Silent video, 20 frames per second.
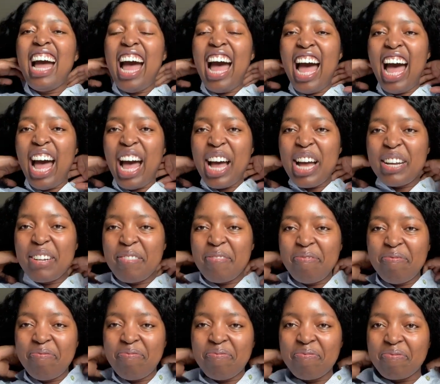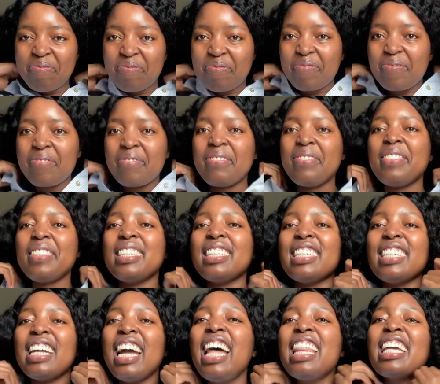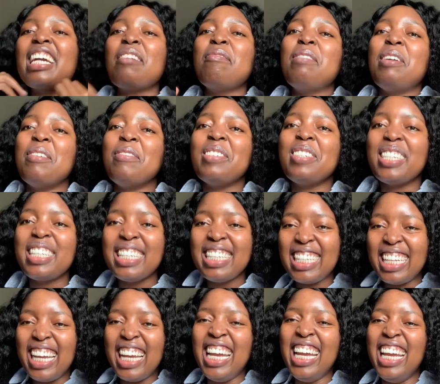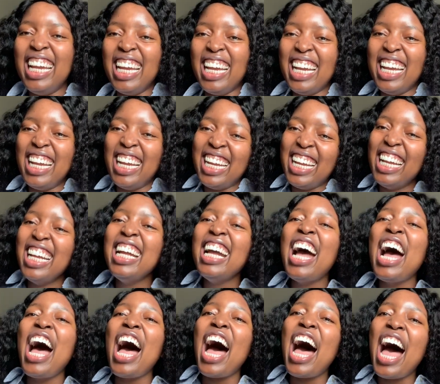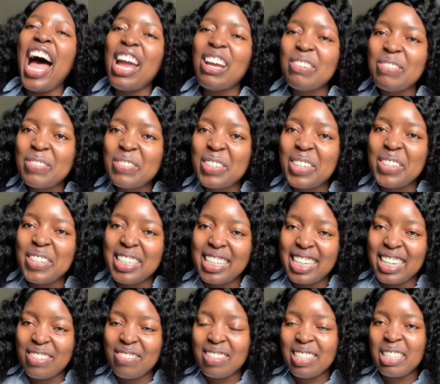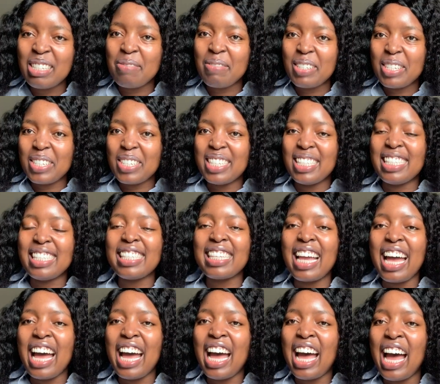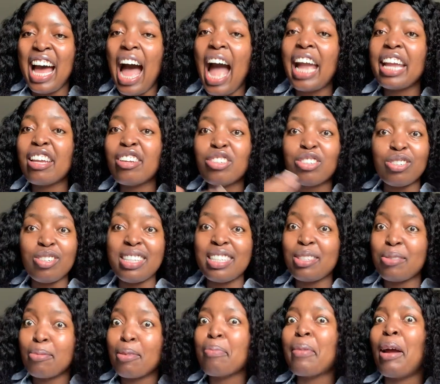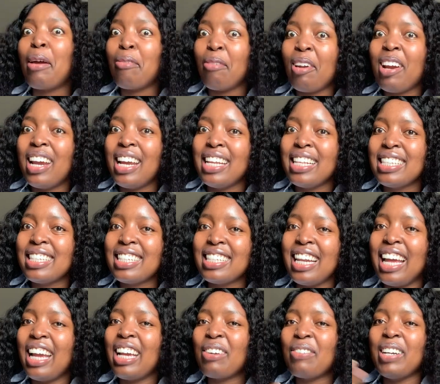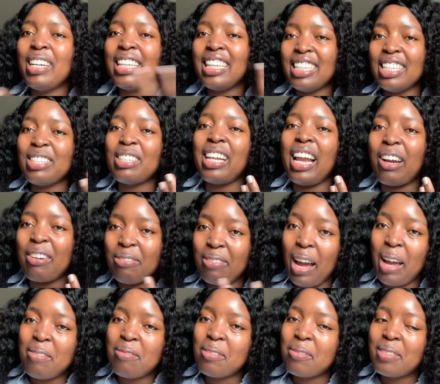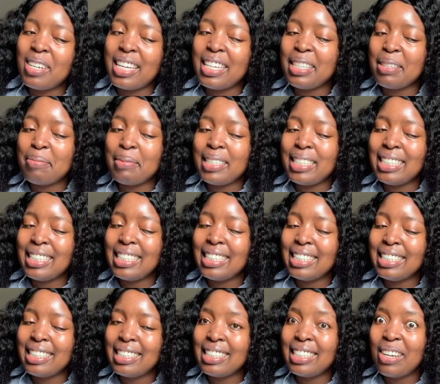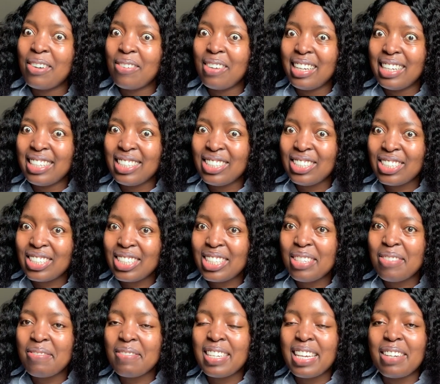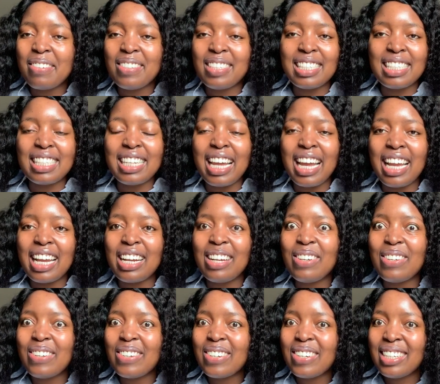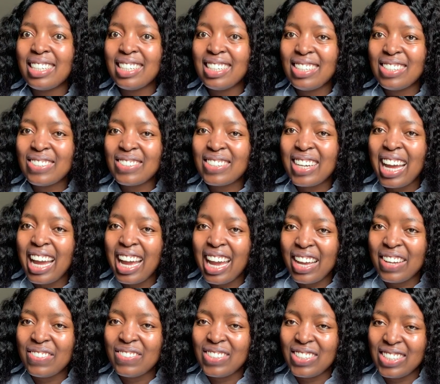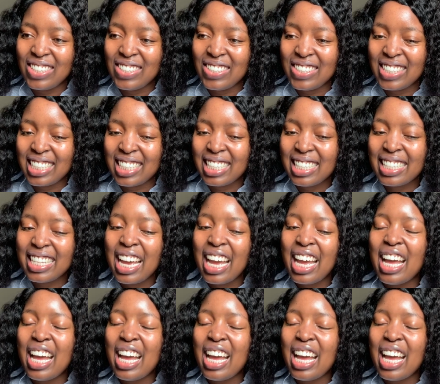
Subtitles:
I think I'm nervous. I am very nervous because I can do this with my friends, like when there's like 5 of us, but when it's just me, I'm just like, Lord, do I have to do this?